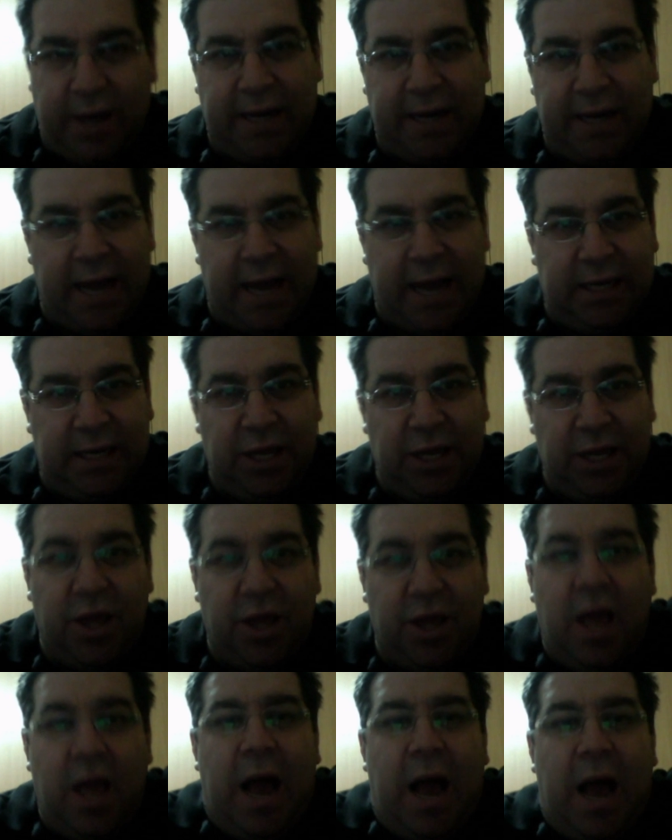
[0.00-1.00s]
and Hadith,
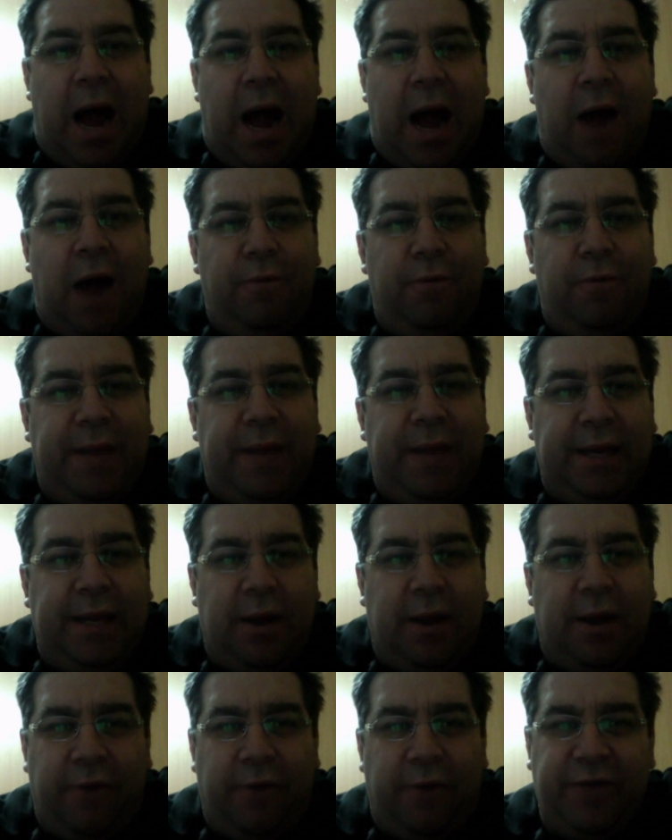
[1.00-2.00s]
how many
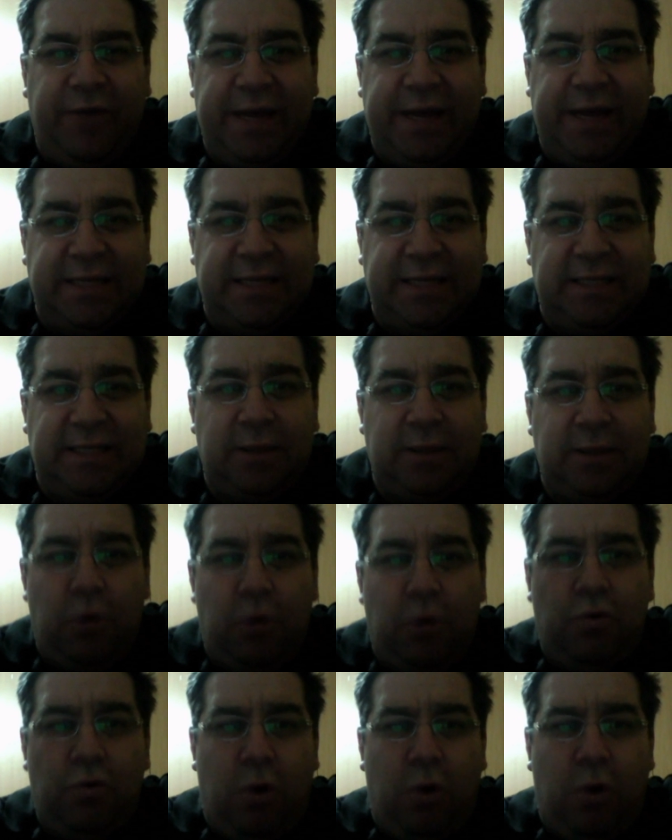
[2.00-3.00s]
of his
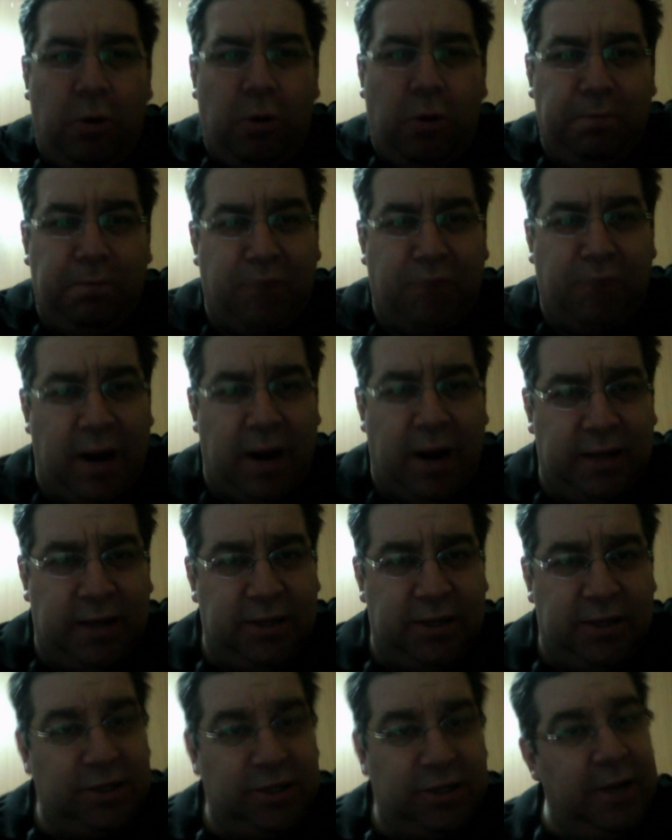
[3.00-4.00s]
so-called
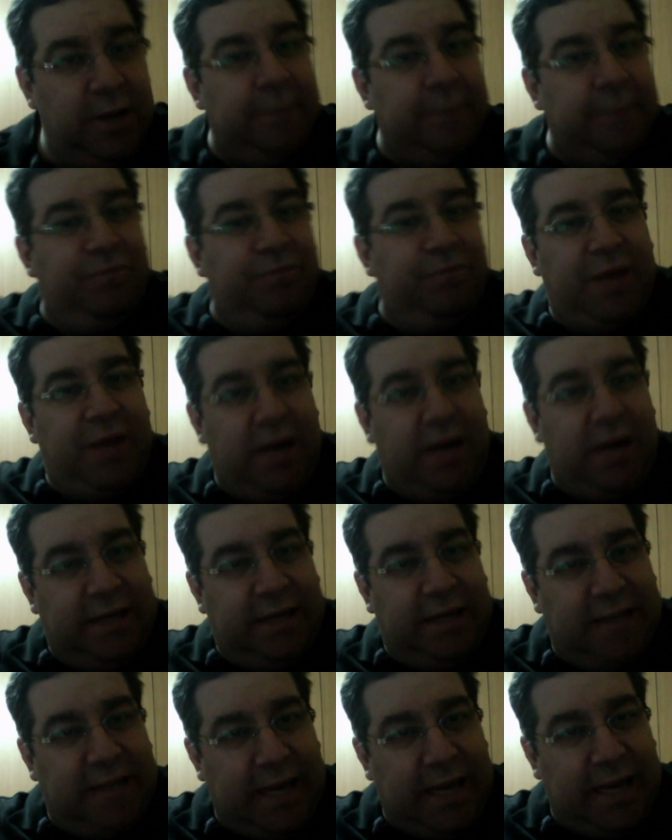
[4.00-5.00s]
brothers they are
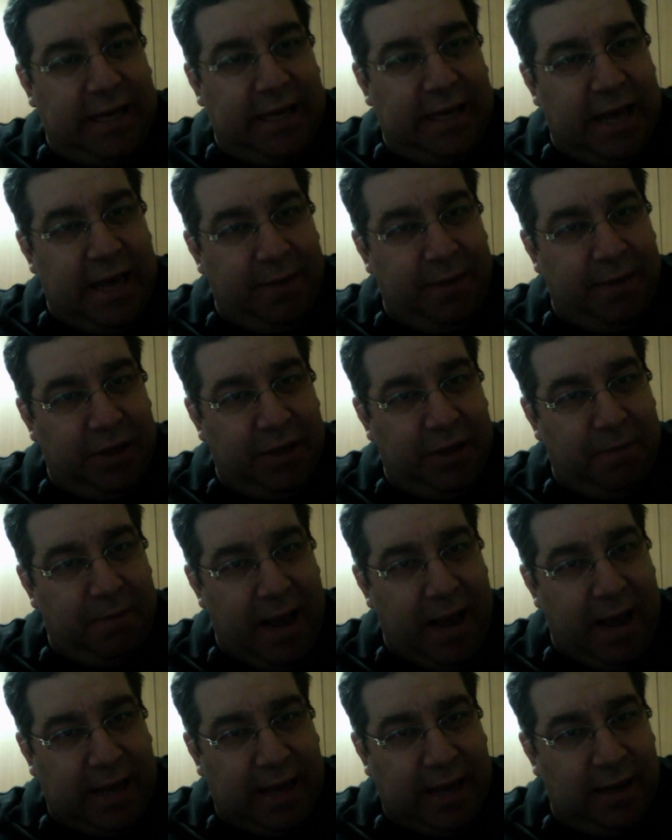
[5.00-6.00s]
attacking him in the
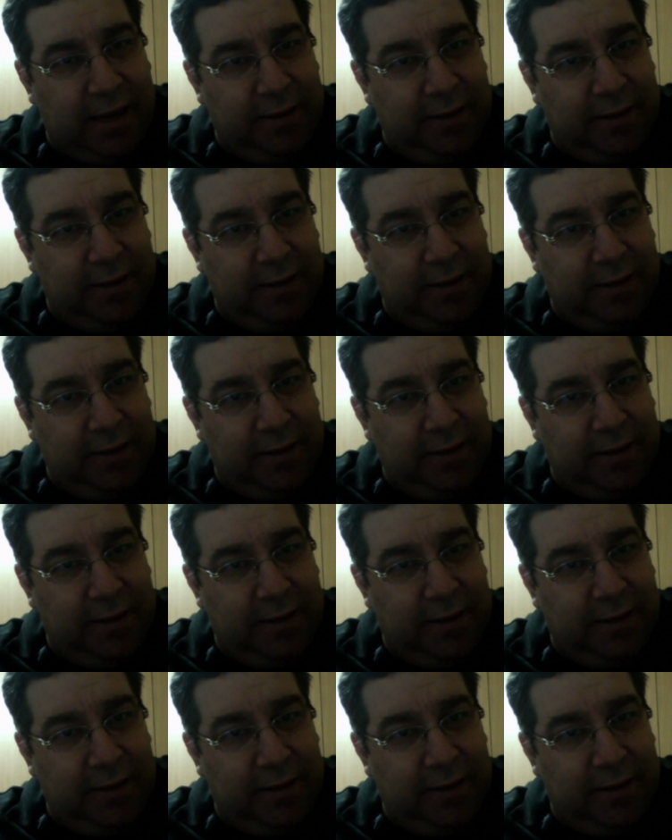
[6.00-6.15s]
back?